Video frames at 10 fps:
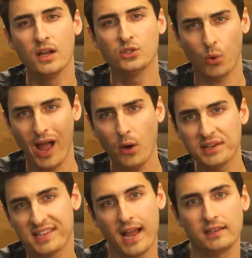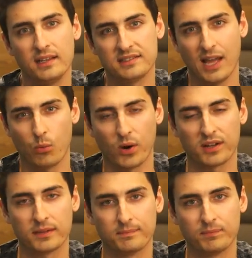So how exactly does that
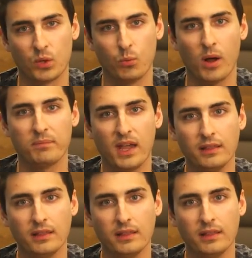work? Well,